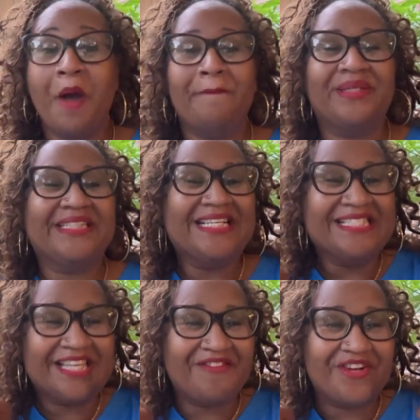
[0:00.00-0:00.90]
please
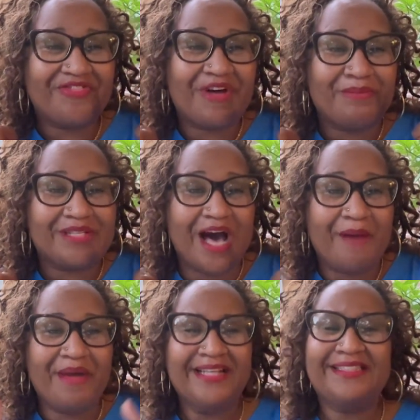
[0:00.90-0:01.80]
give it a thumbs up
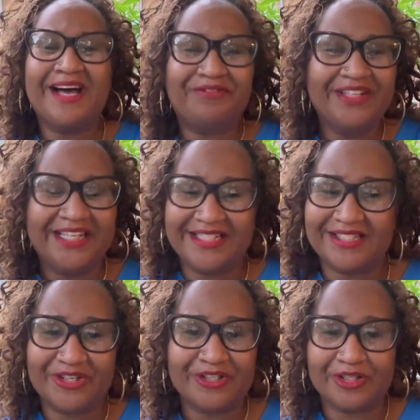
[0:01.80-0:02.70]
and definitely
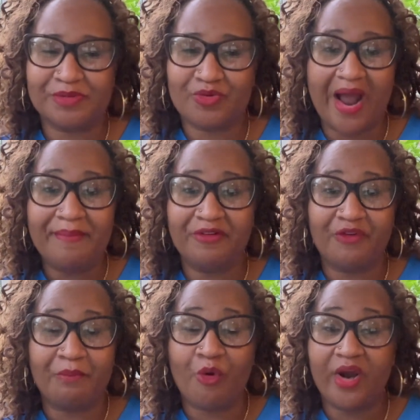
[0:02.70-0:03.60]
consider subscribing for
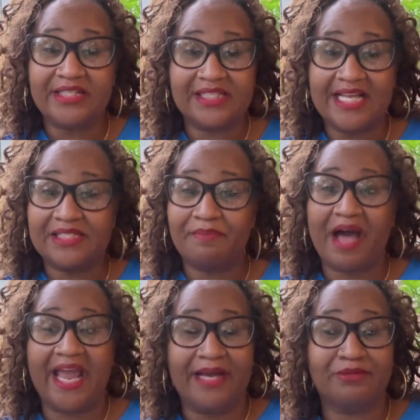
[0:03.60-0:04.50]
more insights about
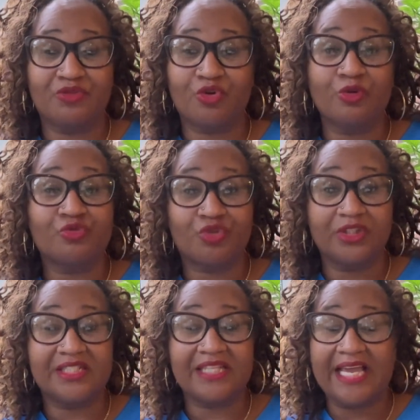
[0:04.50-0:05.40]
Hampton Roads real
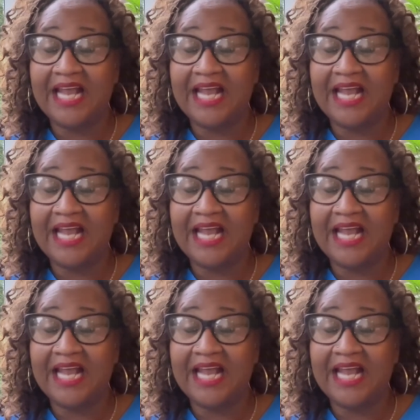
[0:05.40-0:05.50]
estate